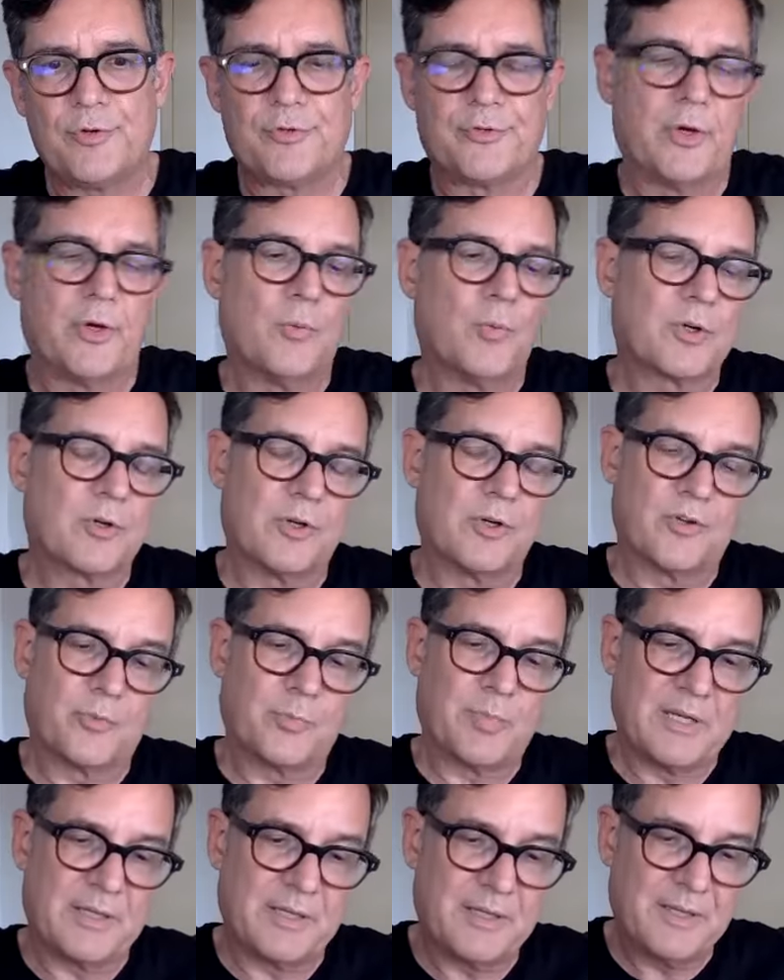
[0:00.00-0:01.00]
So we're going to
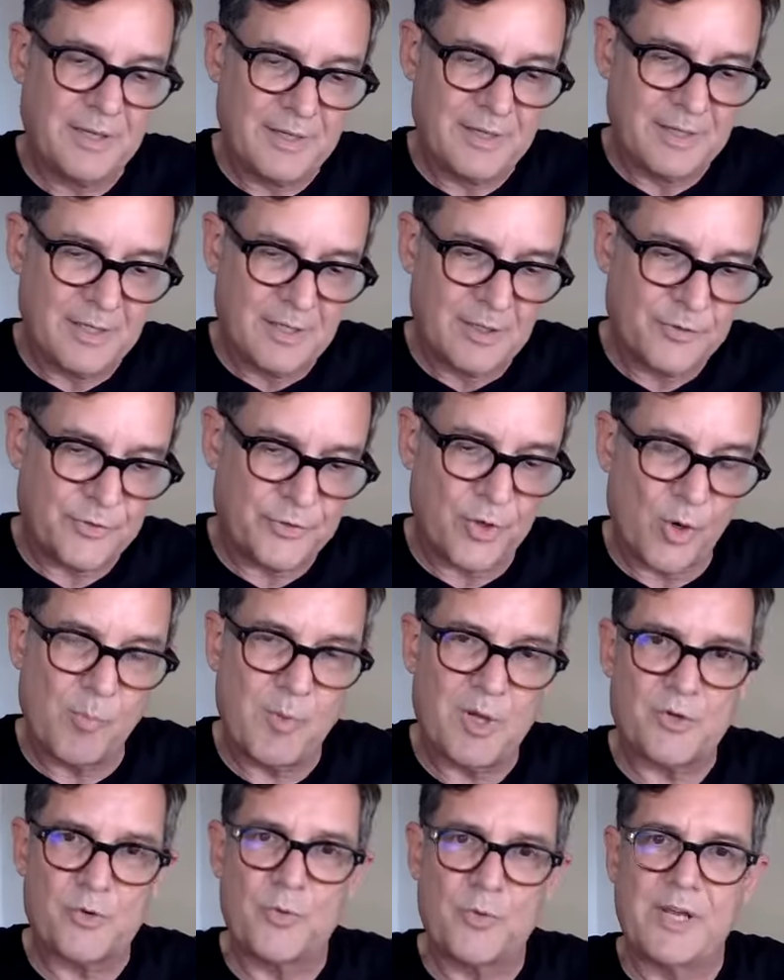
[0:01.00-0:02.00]
spend so
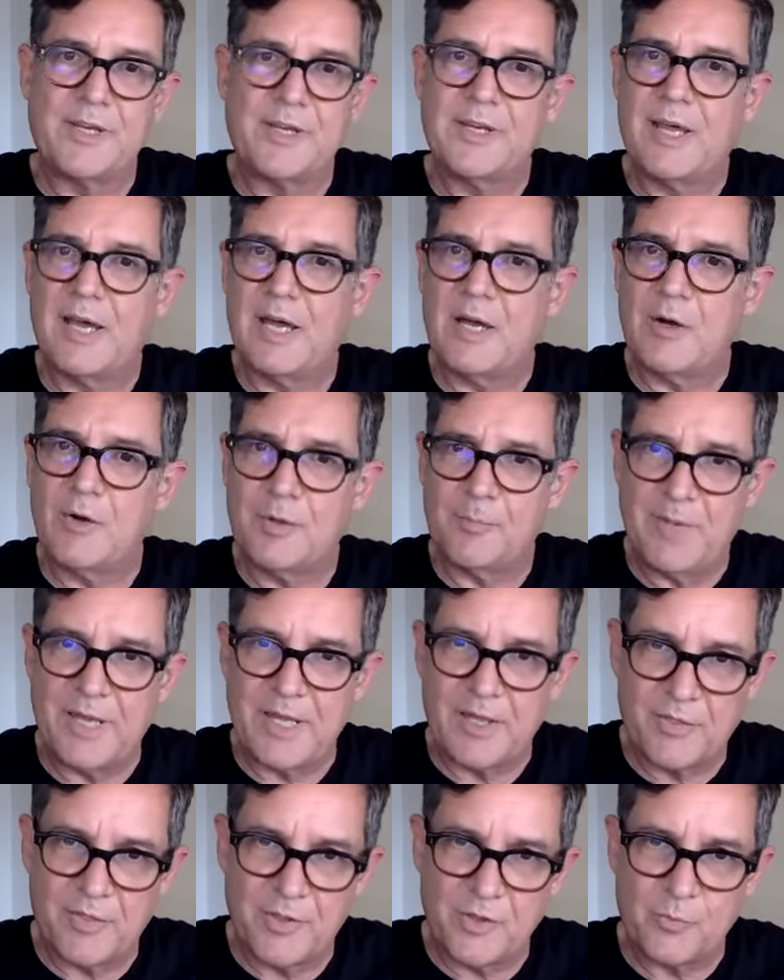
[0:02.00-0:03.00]
much right now and
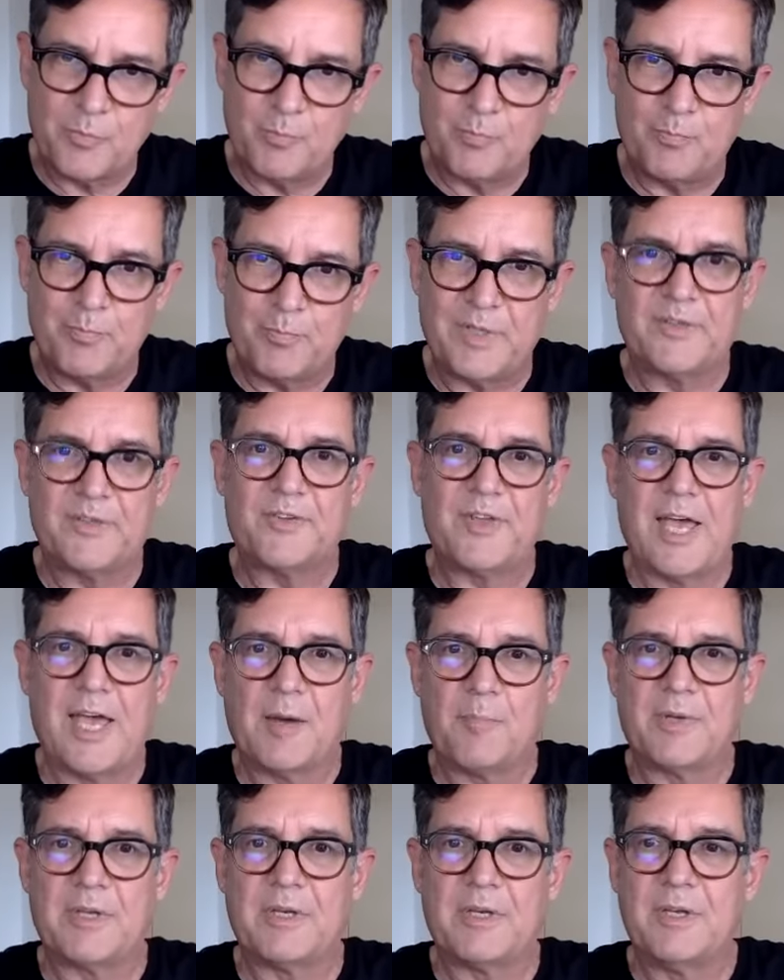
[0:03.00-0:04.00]
make this piece
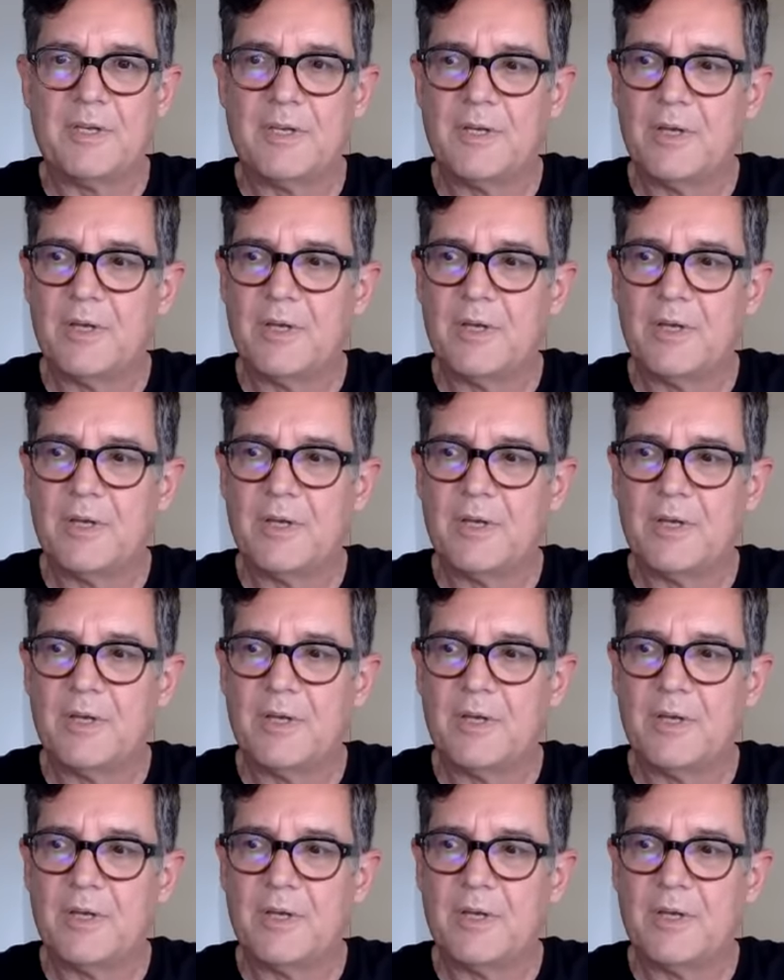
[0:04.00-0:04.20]
happen.